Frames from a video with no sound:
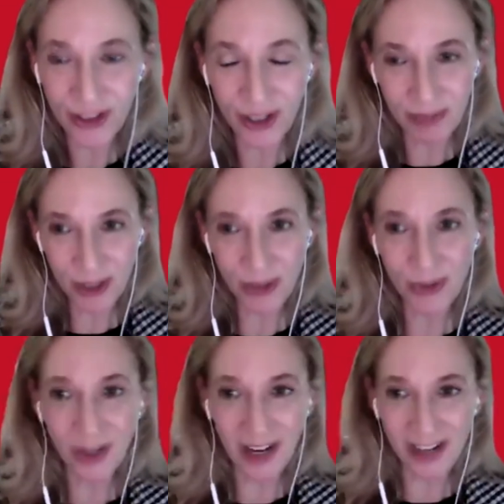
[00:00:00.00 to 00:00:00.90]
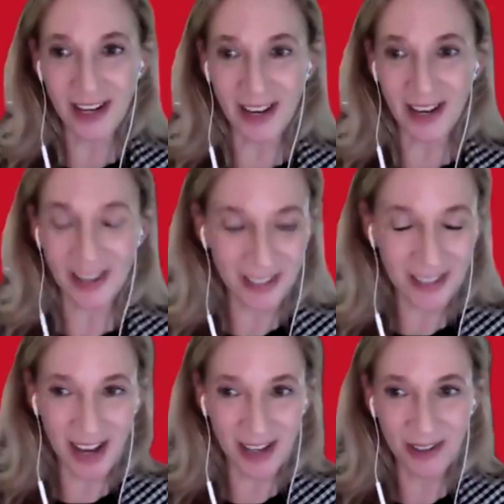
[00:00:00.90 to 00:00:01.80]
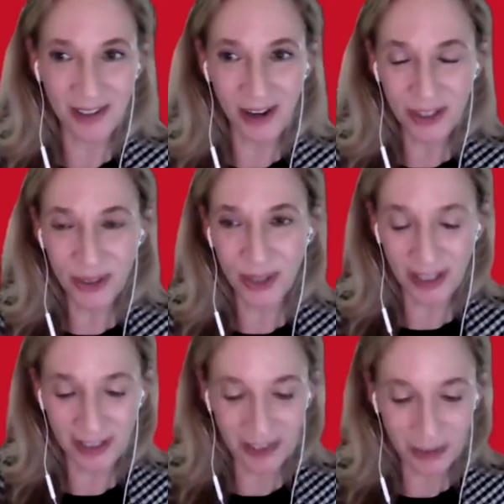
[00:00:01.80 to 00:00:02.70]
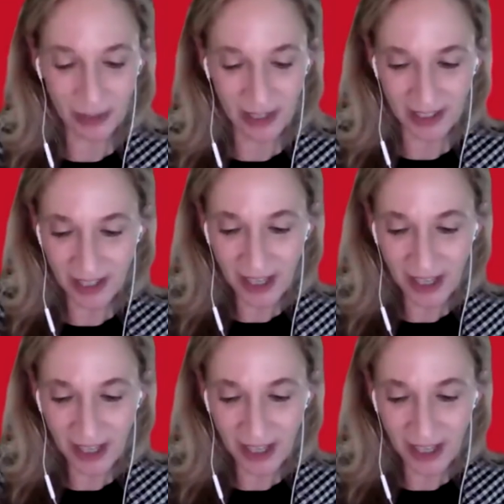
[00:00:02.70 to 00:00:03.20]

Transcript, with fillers: I'm so glad that that also got explained.